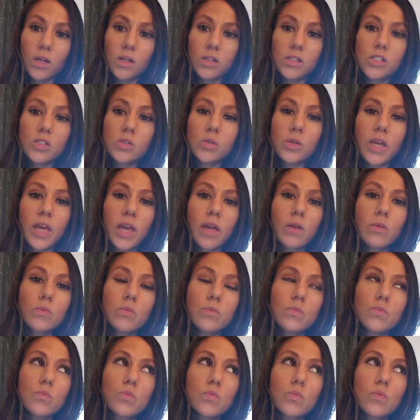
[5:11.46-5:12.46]
So
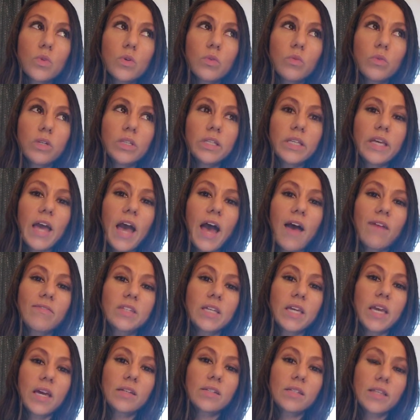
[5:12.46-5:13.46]
again, we really have
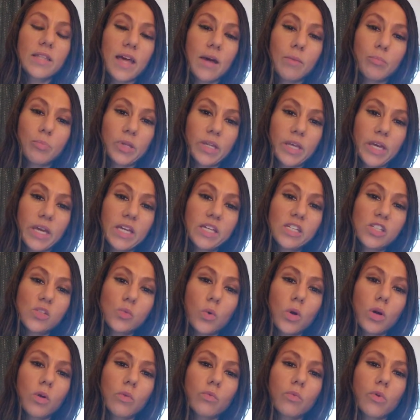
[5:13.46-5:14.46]
to get to that place
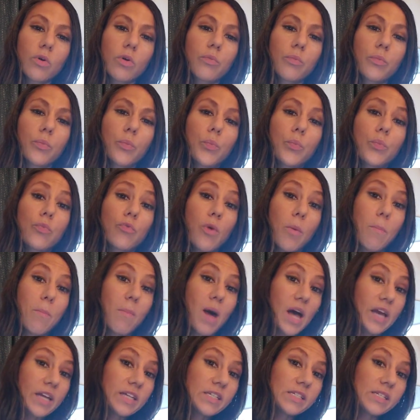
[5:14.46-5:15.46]
where we're
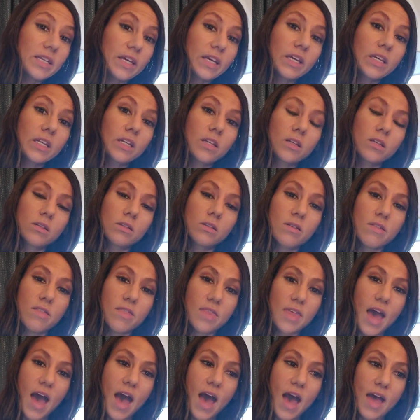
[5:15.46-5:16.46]
reminded
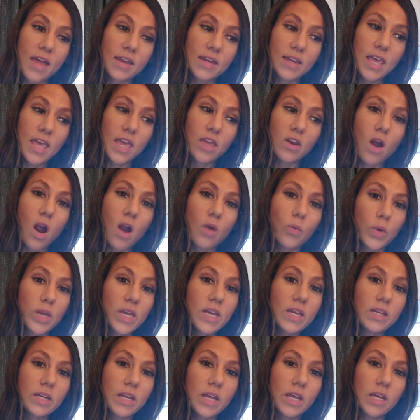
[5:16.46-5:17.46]
that in our
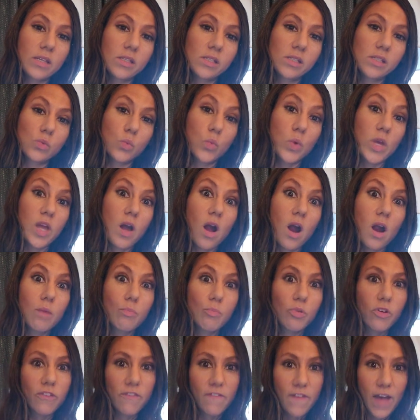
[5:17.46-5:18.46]
weakness we are
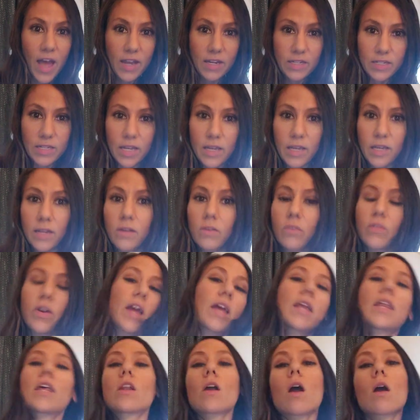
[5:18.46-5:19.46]
perfected,
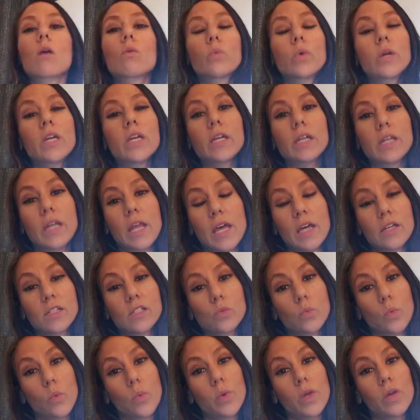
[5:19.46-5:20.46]
right? In our
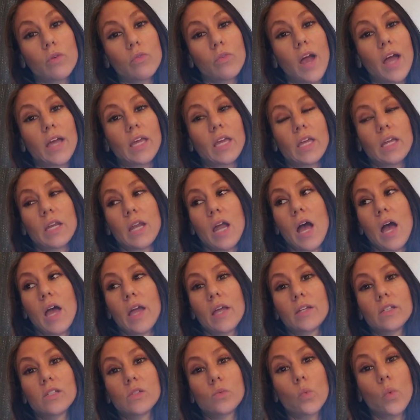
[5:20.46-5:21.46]
weakness, when we
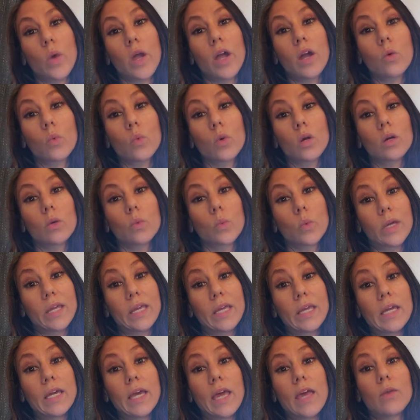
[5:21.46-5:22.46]
recognize where we're
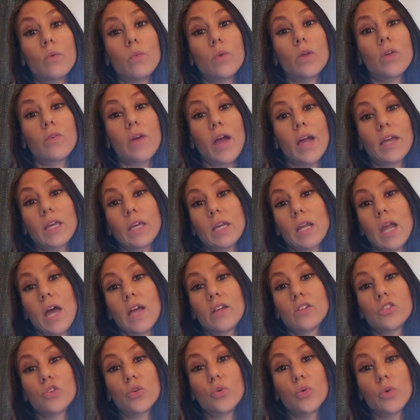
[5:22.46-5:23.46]
weak and we
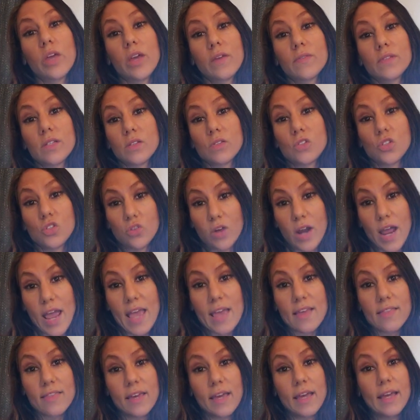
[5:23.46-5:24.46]
recognize who gives us
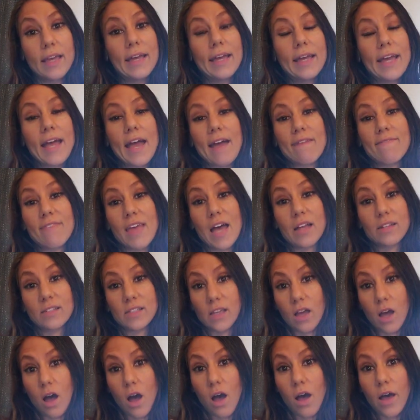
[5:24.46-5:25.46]
strength, and that's
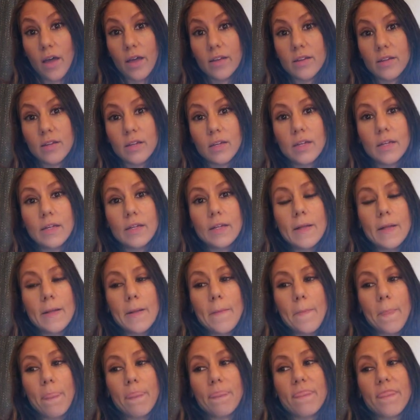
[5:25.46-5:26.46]
God,
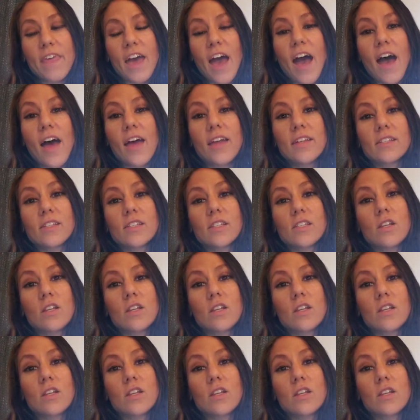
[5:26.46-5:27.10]
that